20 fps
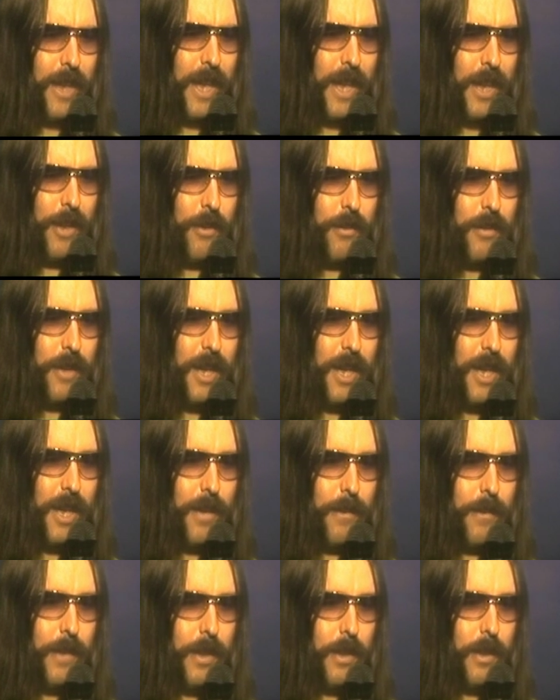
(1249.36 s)
cannot
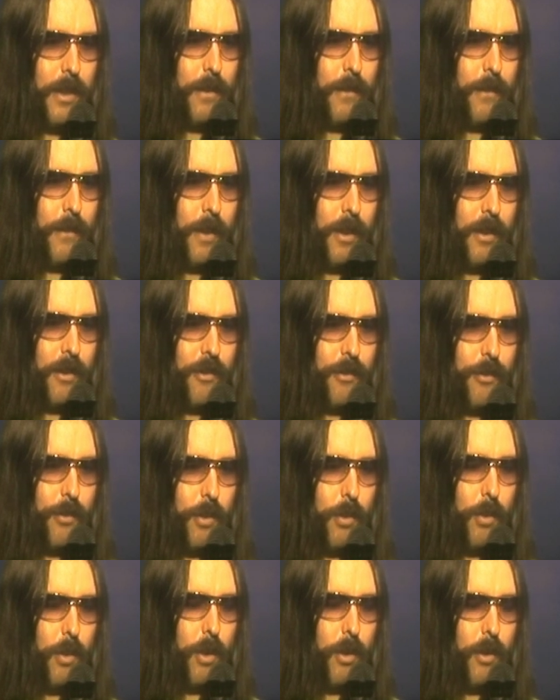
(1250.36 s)
focus real
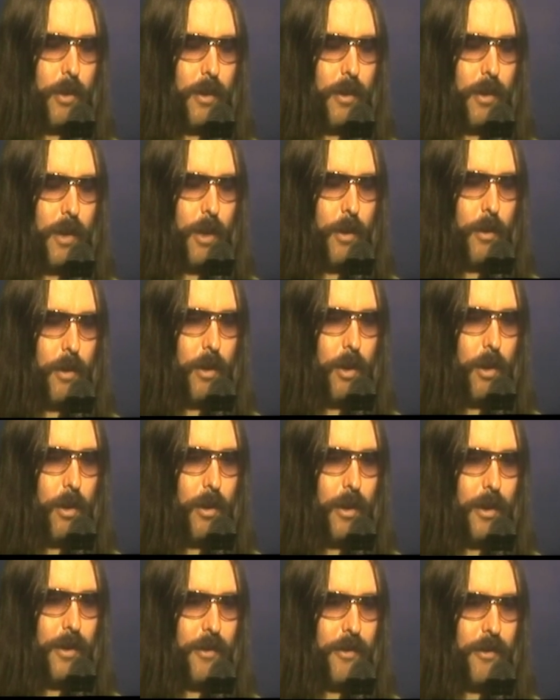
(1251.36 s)
well in lower
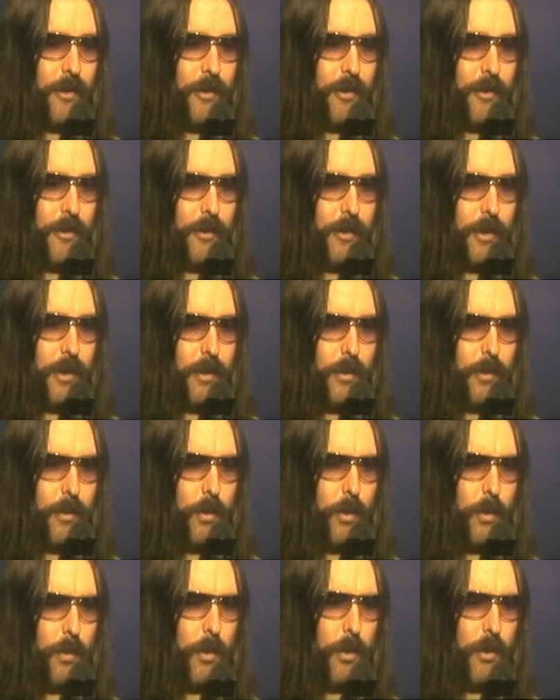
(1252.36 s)
lights,
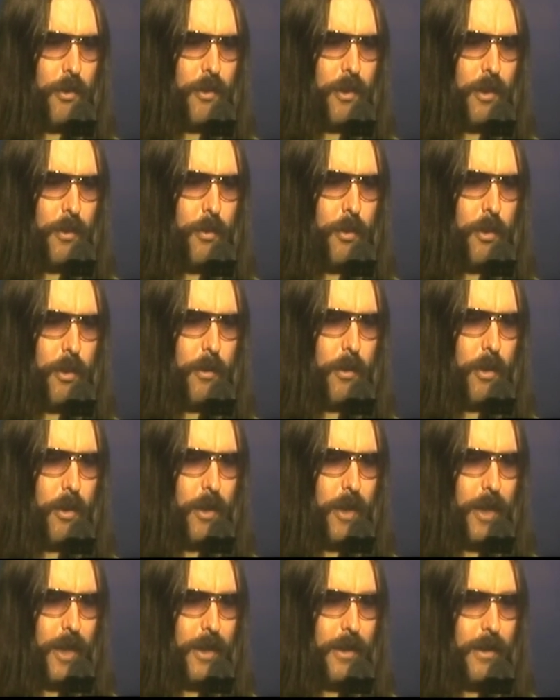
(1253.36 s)
or more so room
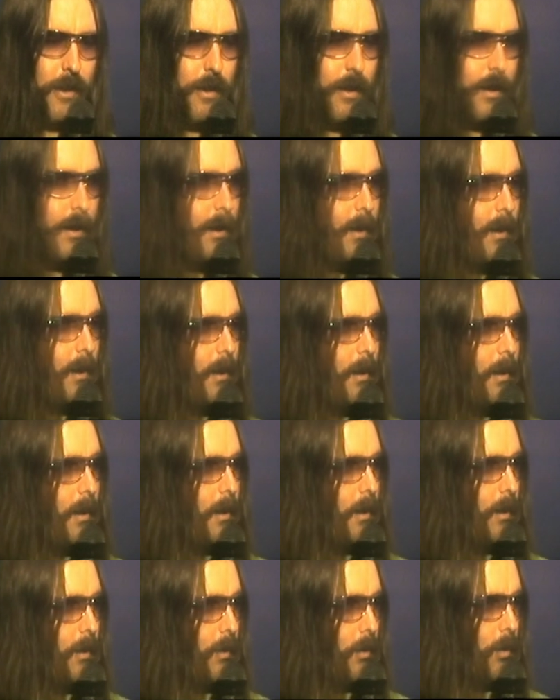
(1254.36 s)
lighting,
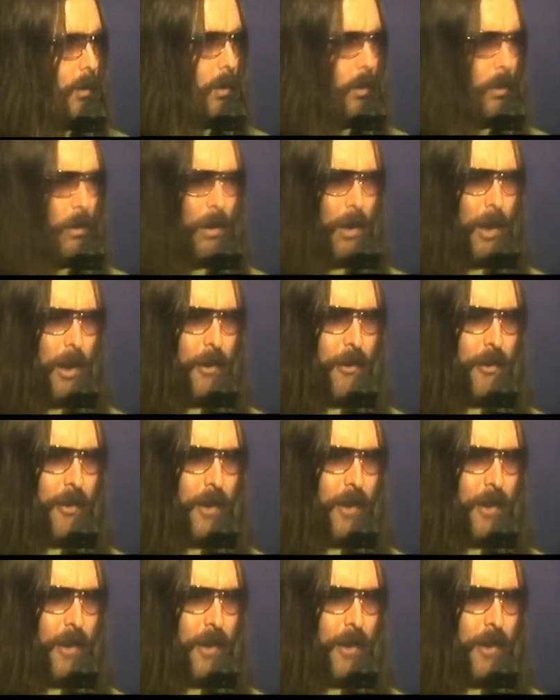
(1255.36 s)
or close